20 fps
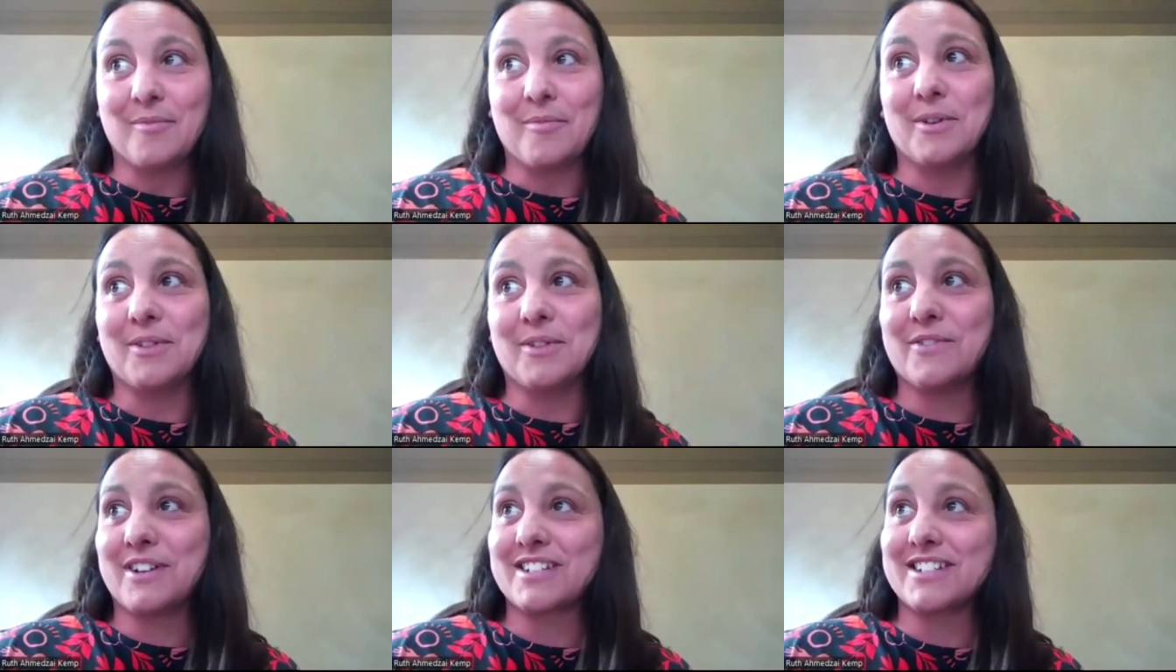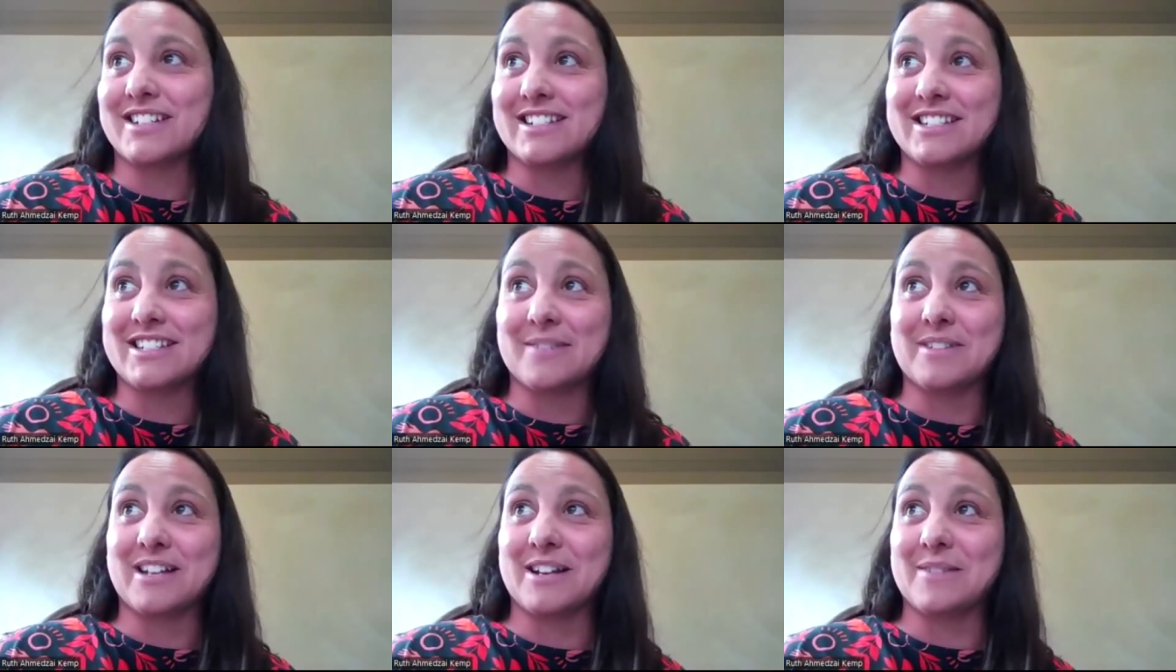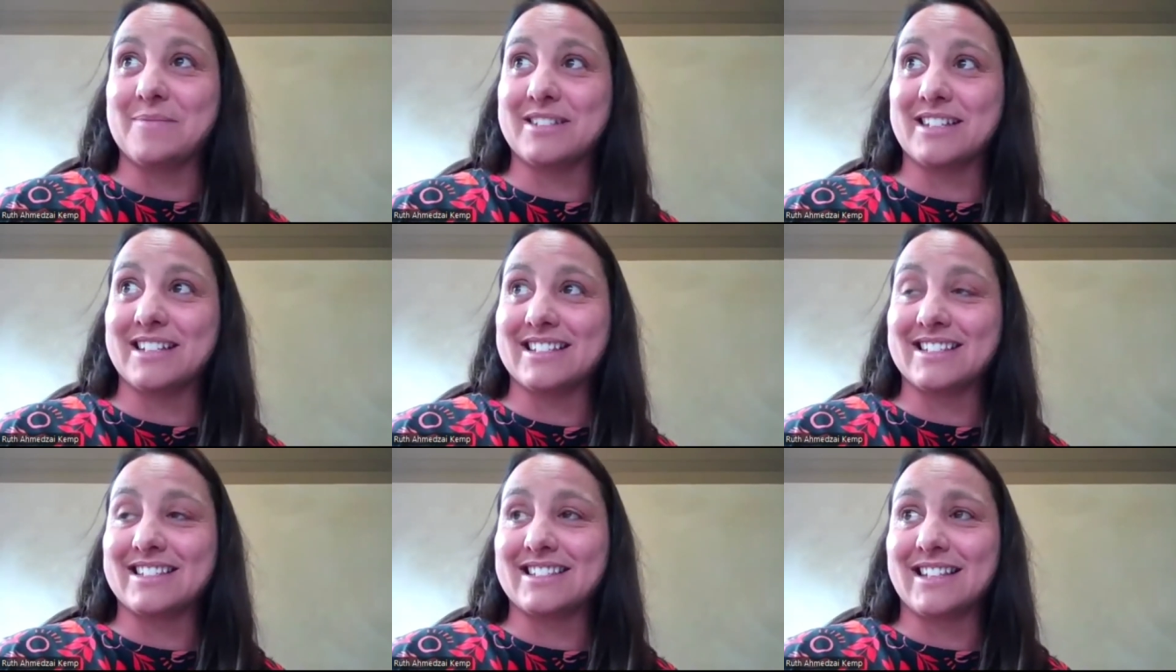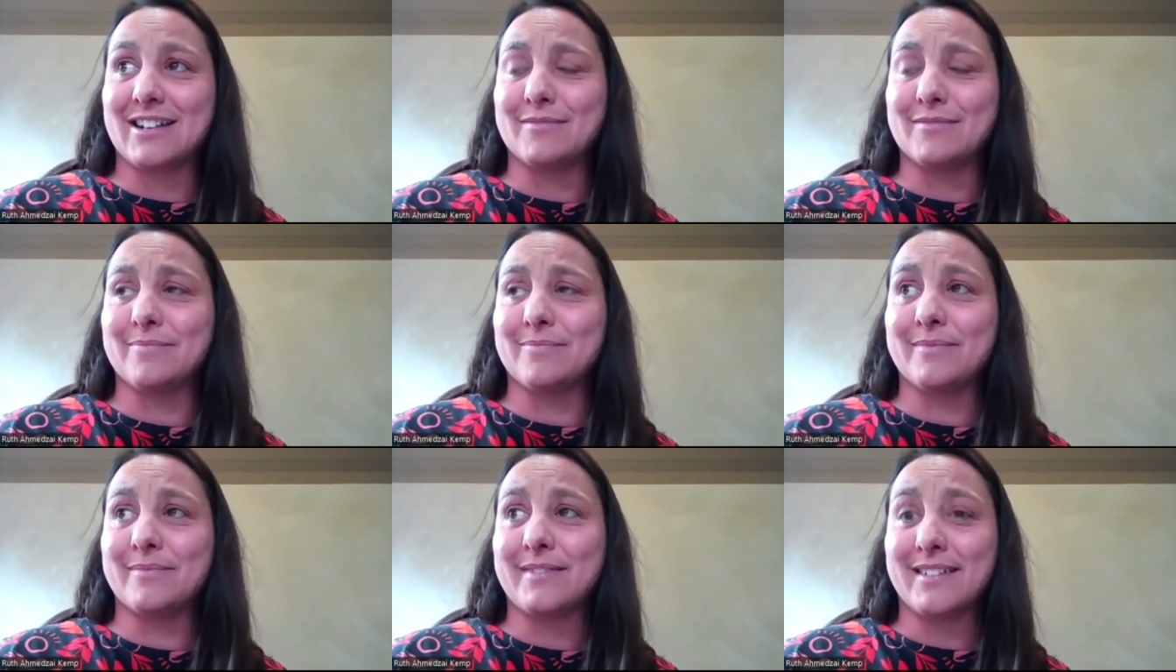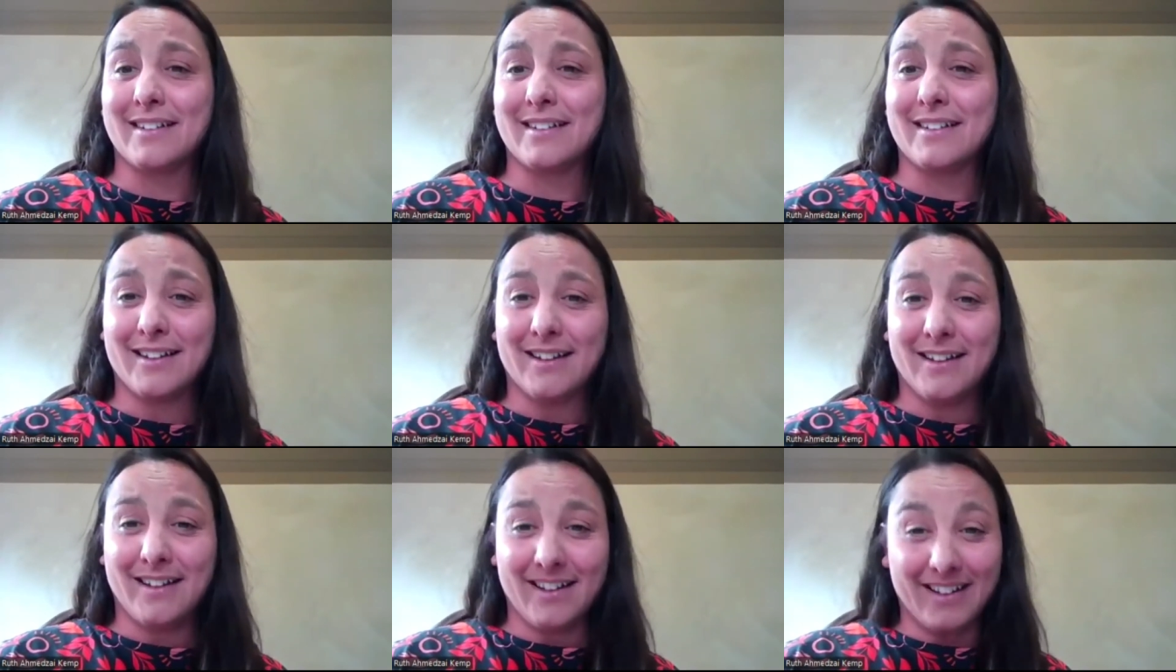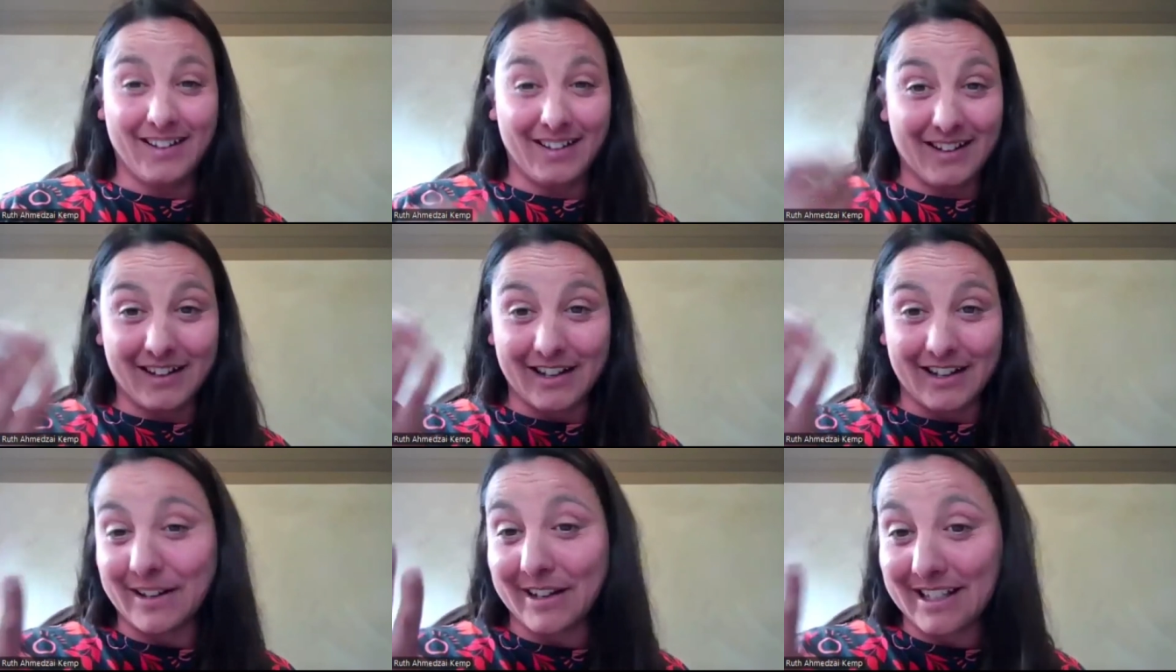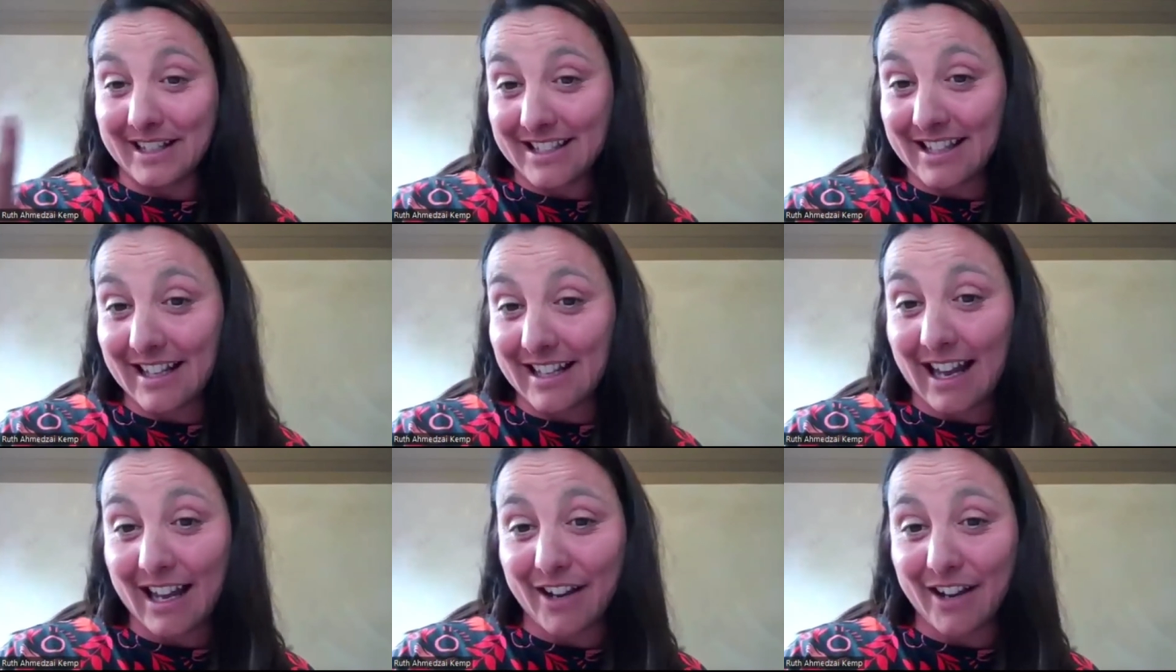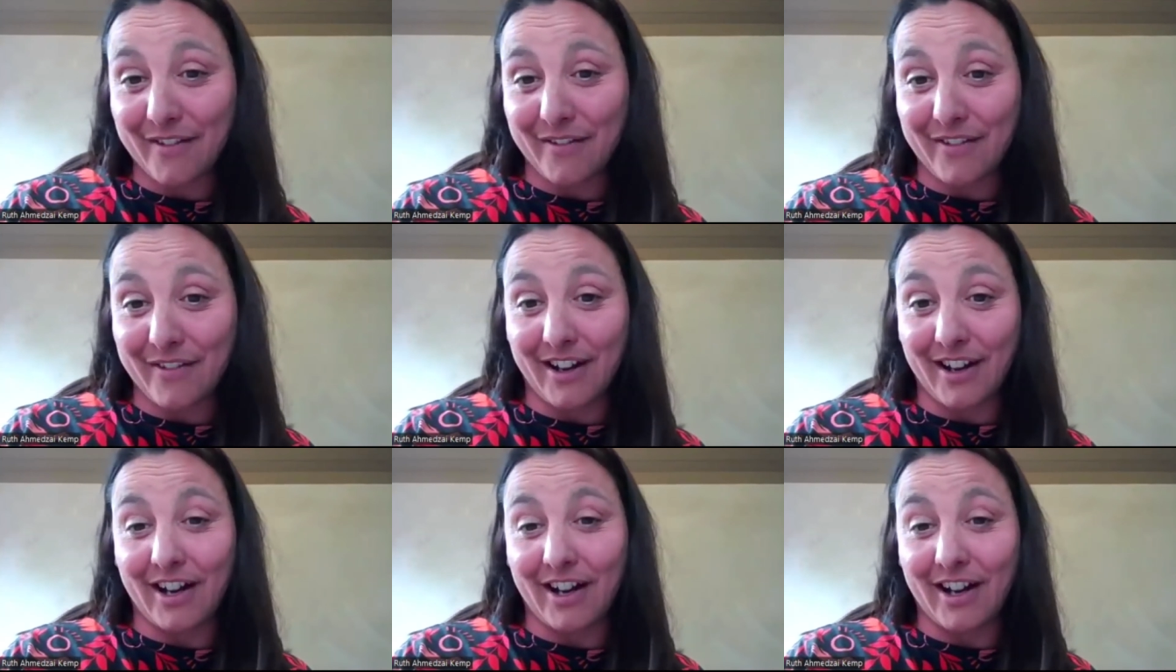With Russian, sometimes it's the lack of the,